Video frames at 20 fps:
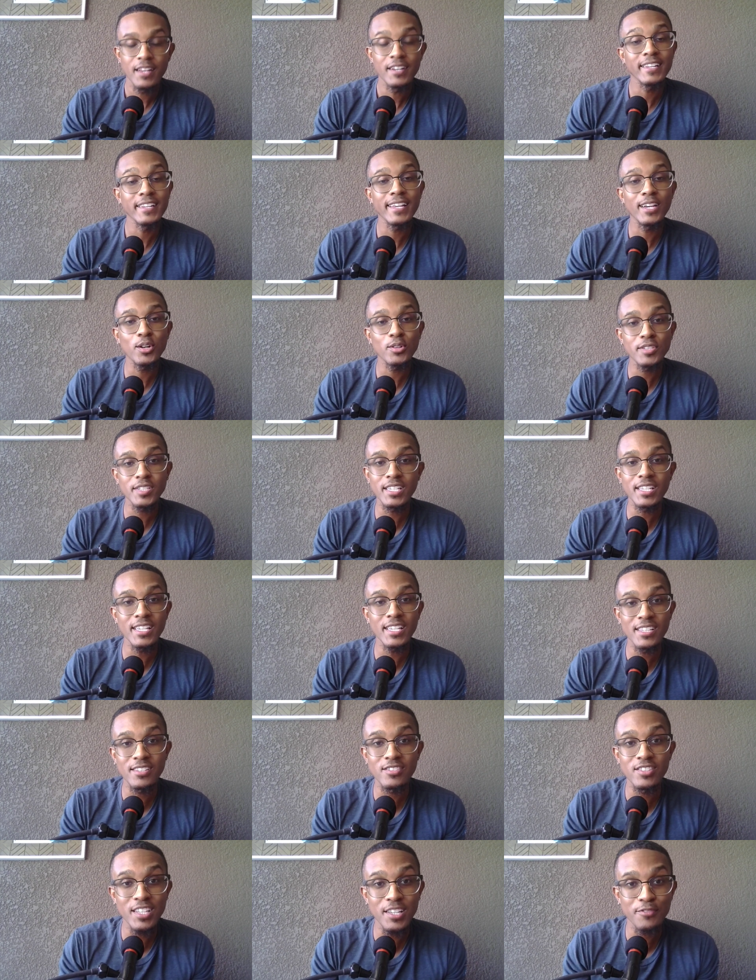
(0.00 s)
DLT
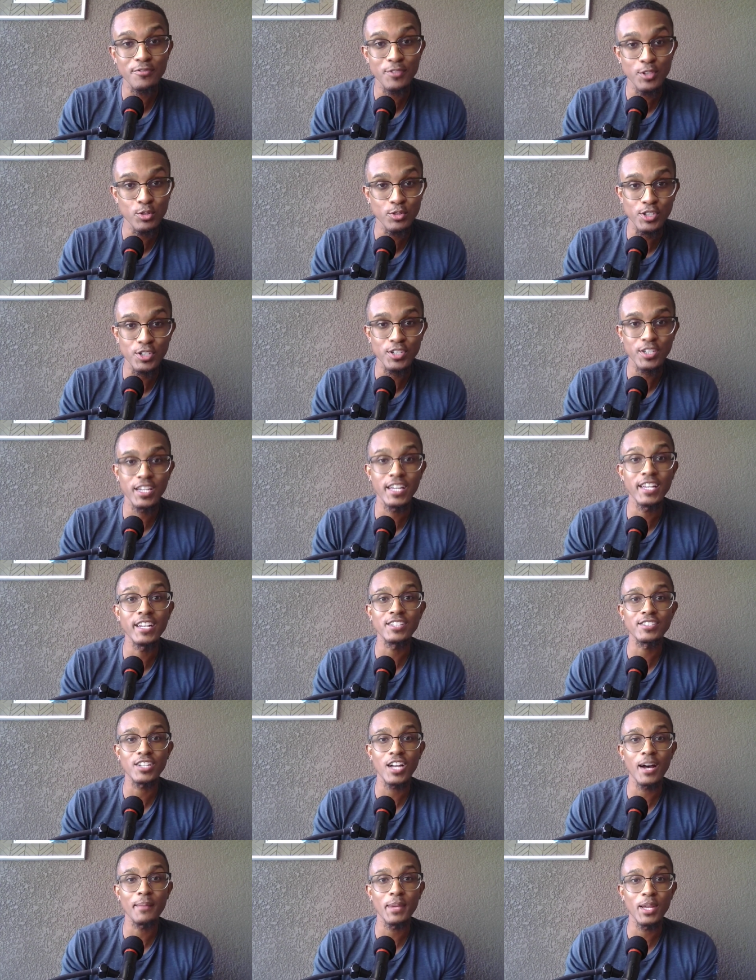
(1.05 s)
is the future. It
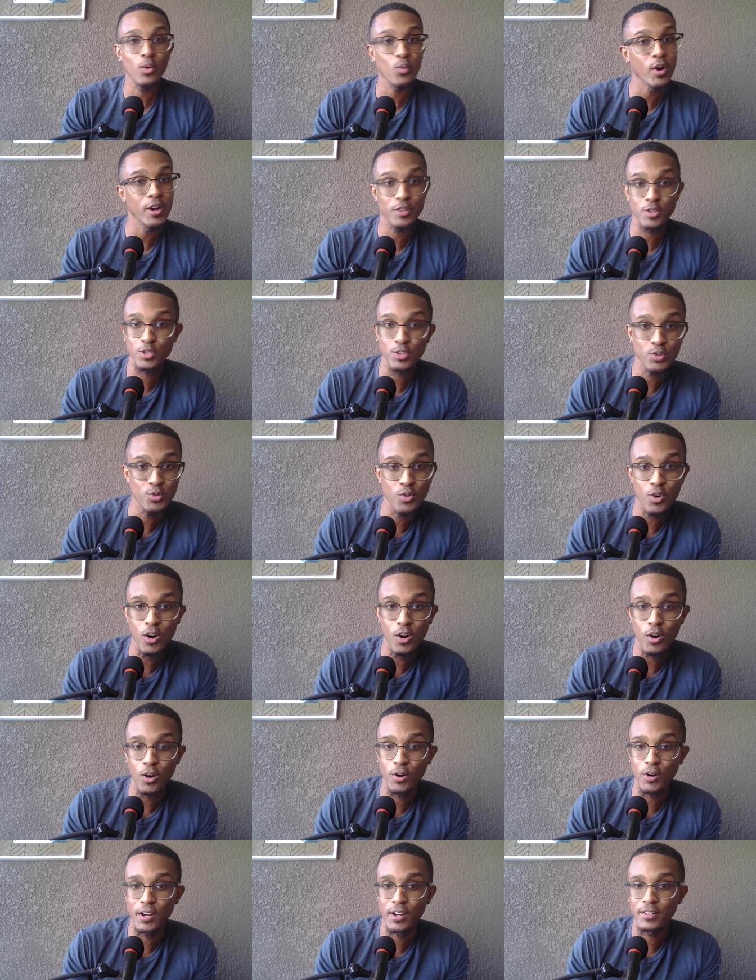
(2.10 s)
is coming. Whether you
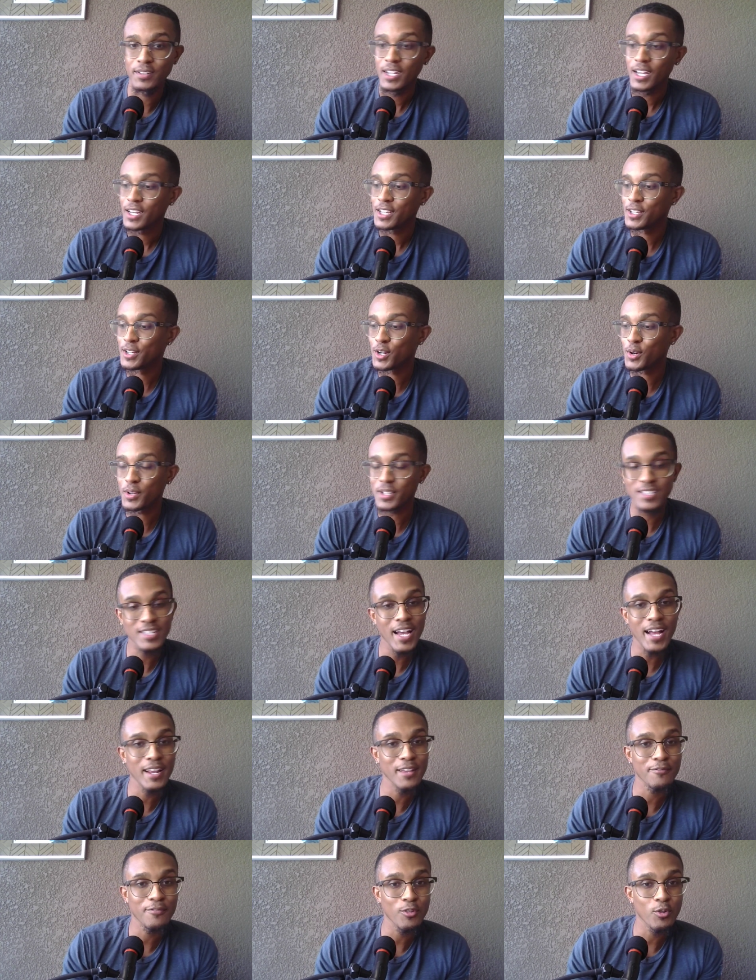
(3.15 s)
are, you know,
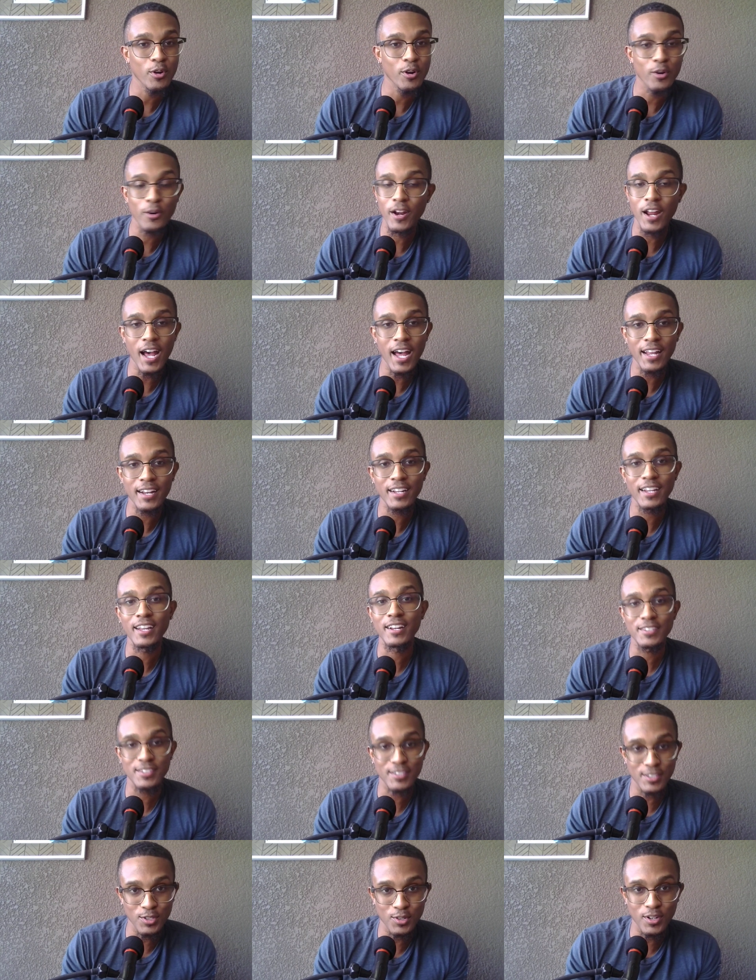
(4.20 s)
excited for it or not, it
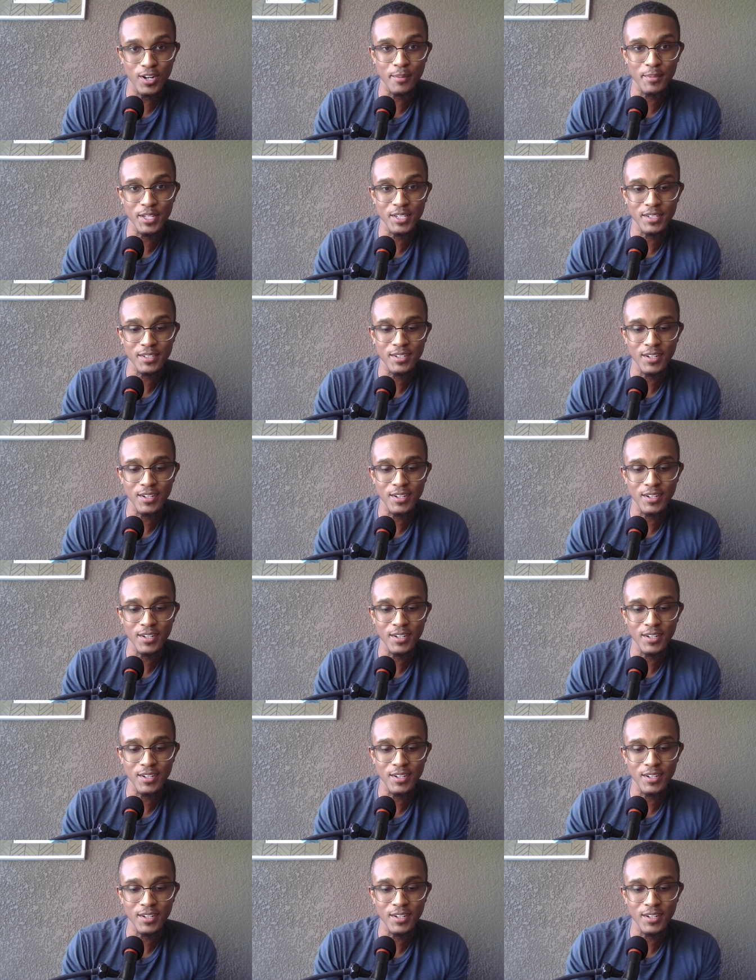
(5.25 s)
is still coming.